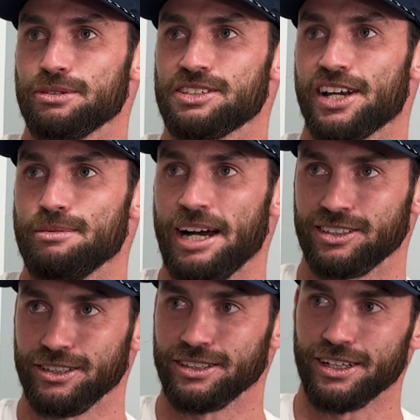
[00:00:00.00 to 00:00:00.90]
when center backs
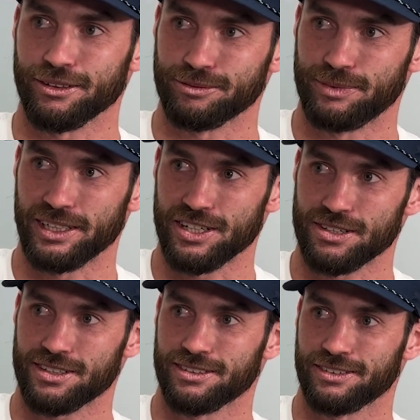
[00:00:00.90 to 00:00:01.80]
do it, though,
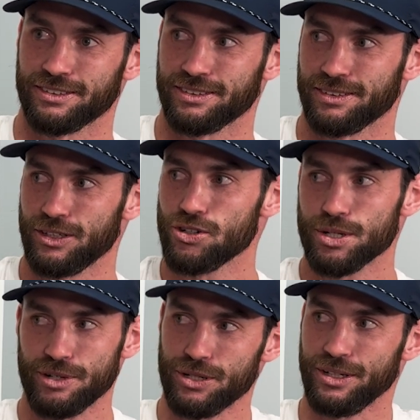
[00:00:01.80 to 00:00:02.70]
because usually
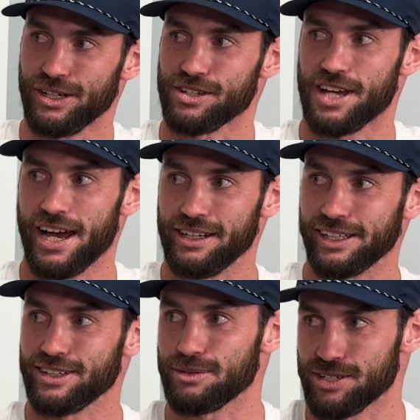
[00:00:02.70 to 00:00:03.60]
we do it near the
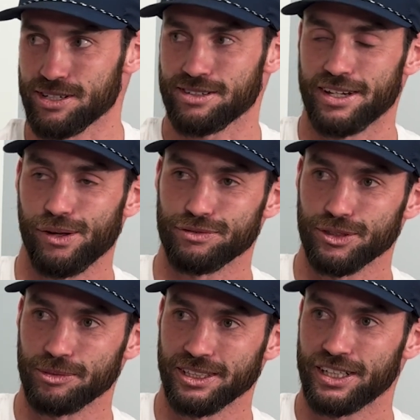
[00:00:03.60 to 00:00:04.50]
sidelines, which is helpful,
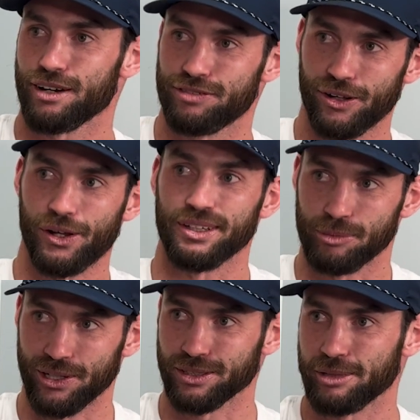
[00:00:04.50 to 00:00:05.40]
but you got to fall on the
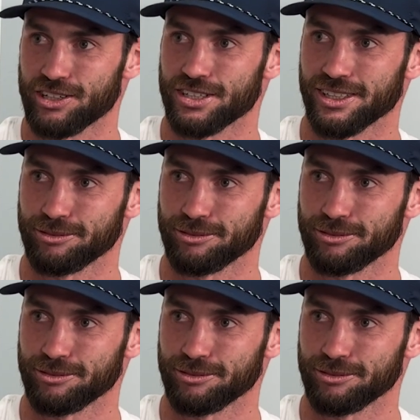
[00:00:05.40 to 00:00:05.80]
ball to make sure.